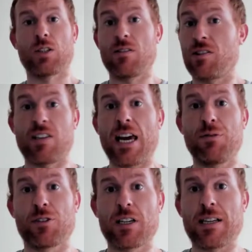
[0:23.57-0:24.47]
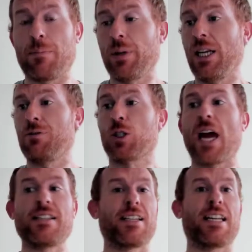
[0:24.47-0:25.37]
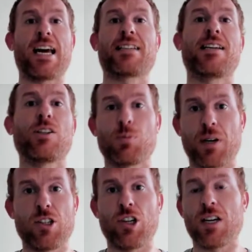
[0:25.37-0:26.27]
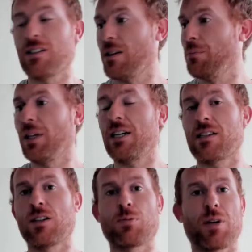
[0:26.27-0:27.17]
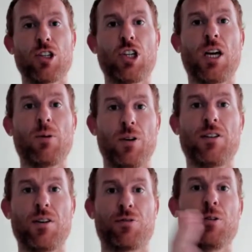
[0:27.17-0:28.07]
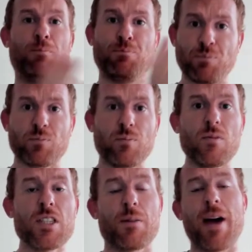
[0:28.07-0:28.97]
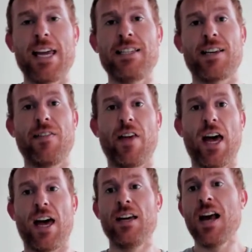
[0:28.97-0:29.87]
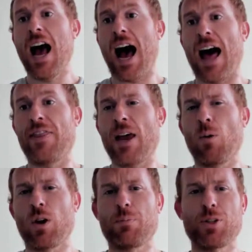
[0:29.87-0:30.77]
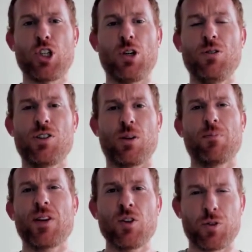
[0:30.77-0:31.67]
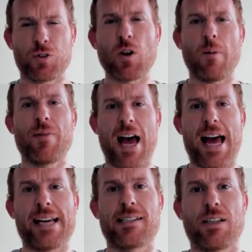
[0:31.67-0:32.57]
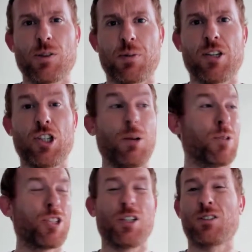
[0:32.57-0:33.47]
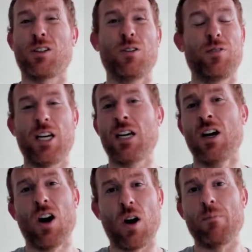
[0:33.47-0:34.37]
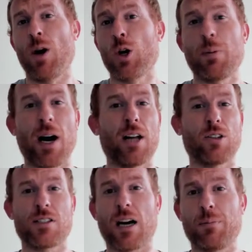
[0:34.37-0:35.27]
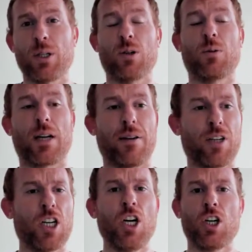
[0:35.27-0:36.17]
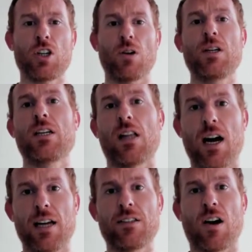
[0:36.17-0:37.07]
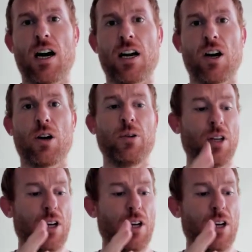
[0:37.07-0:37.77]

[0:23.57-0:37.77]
say for example they've created an Excel spreadsheet, simple Excel spreadsheet with different domains in there, and they want to produce something from that Excel spreadsheet which looks lovely on mobile or tablet or whatever. Go to glide.io,